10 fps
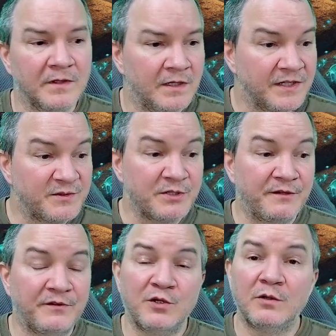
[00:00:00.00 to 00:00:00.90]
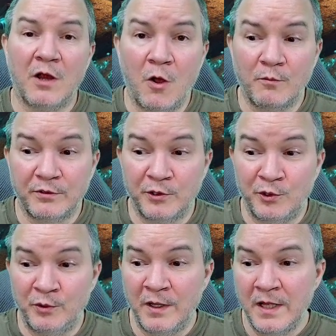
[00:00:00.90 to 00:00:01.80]
Especially if you're doing
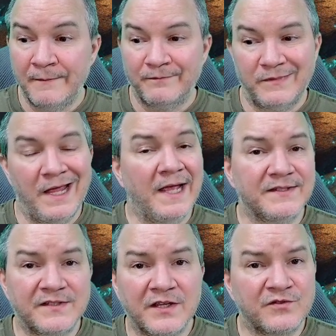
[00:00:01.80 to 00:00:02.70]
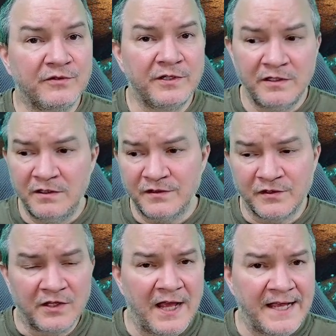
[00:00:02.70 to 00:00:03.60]
homebrew ancestries or
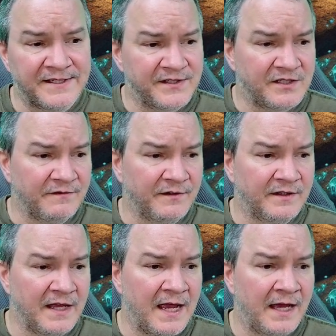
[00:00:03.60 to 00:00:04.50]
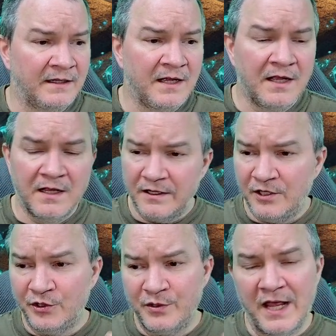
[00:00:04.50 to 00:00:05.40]
classes, stuff like that.
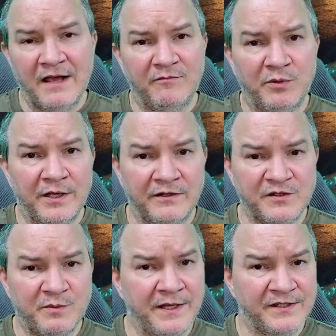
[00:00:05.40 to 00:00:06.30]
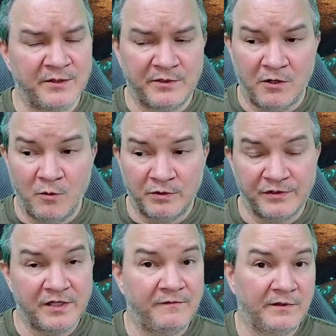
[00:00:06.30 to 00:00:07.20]
You have players playing some of your homebrew
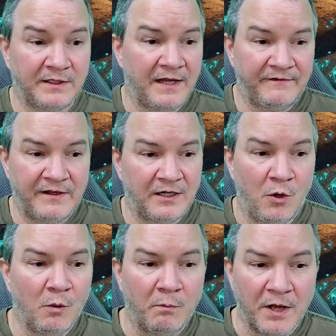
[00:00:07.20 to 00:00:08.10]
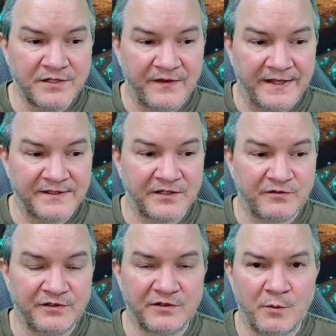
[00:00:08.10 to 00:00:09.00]
stuff. Like I've got a whole bunch of
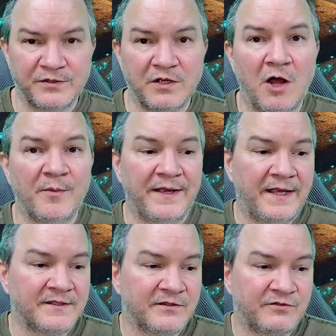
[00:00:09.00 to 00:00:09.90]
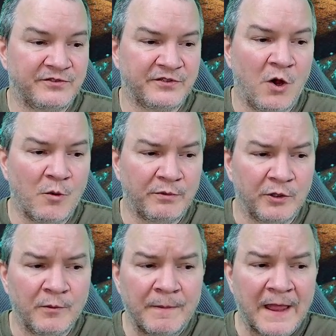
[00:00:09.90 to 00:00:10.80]
ancestries. Almost all my ancestries are
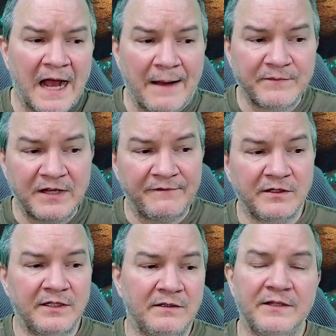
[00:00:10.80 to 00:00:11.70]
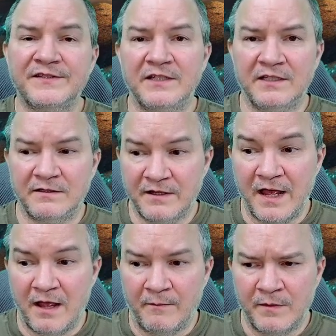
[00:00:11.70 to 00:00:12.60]
homebrew. I'm definitely listening to
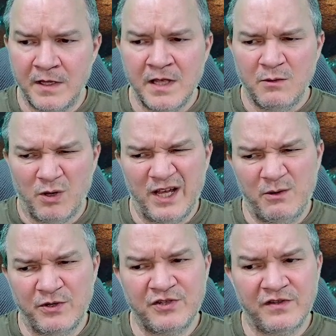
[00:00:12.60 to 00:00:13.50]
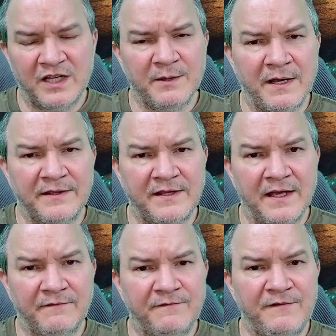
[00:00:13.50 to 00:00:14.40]
them. Well, hey, what'd you think about
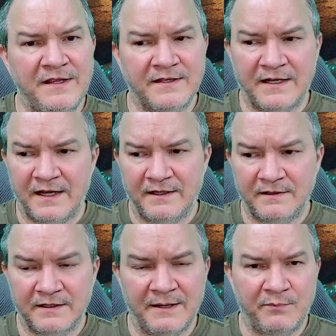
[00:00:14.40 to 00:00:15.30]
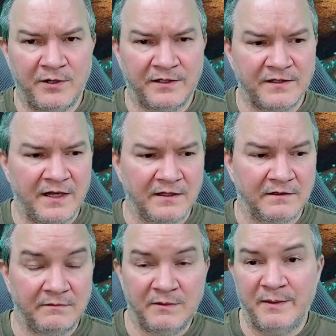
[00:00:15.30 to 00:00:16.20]
that feat that I put it together?
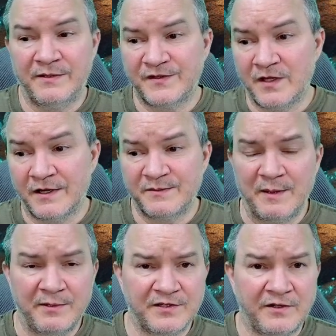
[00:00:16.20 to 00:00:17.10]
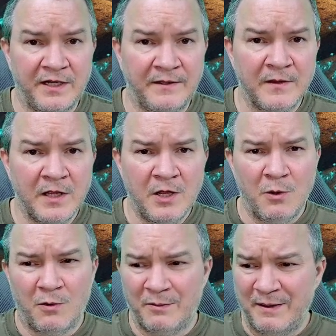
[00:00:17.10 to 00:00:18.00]
Maybe it sucks, maybe it's great,
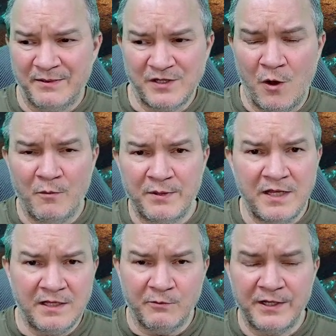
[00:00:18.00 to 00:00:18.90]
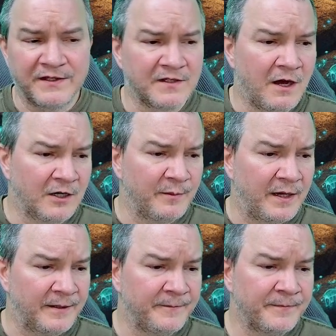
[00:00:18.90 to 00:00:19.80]
or maybe it's OP, and we can talk
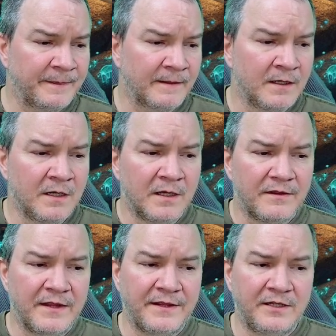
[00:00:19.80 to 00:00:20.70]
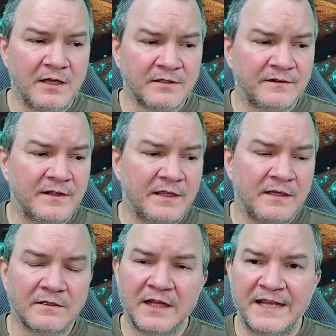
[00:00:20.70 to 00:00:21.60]
about it. Then the other thing
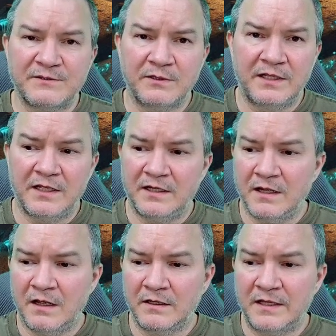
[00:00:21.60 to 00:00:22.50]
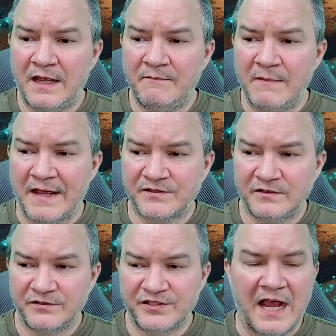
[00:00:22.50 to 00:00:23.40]
here, the last one again, Game
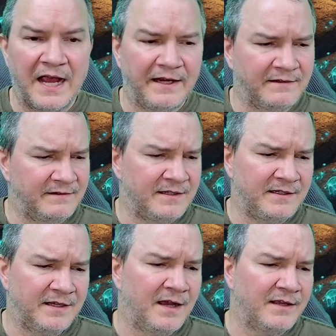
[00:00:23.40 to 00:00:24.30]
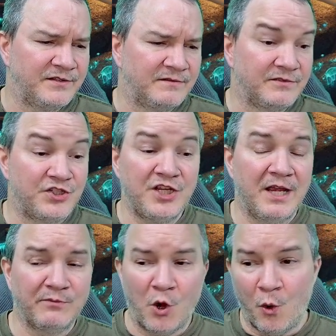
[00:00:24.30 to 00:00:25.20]
Master's Guide, the
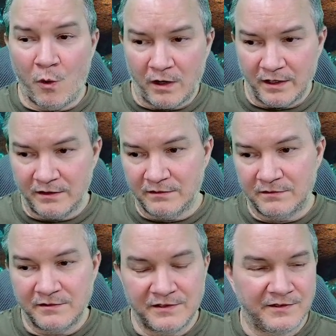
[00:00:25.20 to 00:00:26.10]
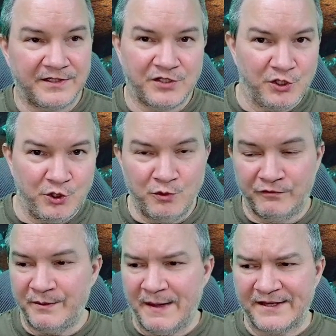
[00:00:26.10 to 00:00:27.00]
GM Core is its new
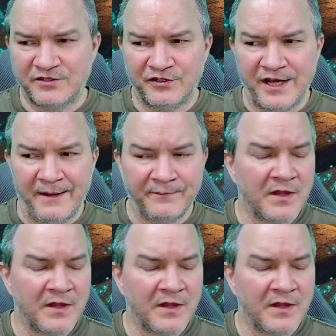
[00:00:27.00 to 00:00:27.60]
remastered name.